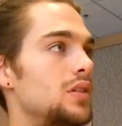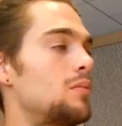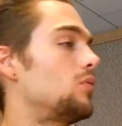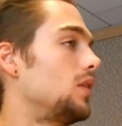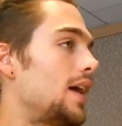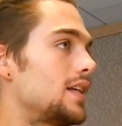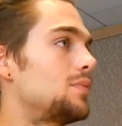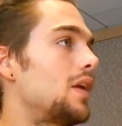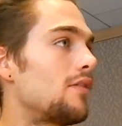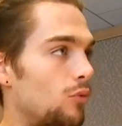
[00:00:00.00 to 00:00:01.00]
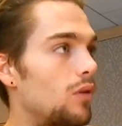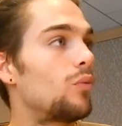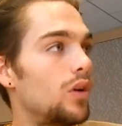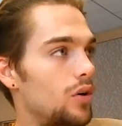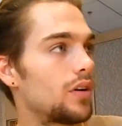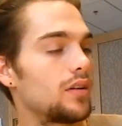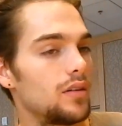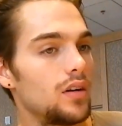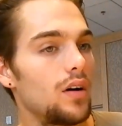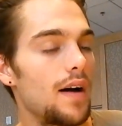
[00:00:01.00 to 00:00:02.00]
some people less, but everyone will,
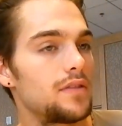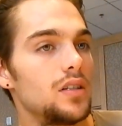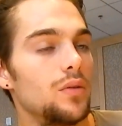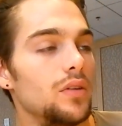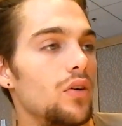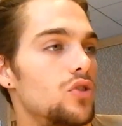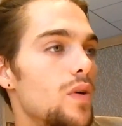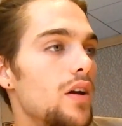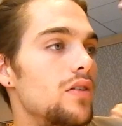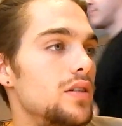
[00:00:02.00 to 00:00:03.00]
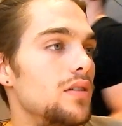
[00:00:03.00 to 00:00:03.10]
have to deal with ghostwriters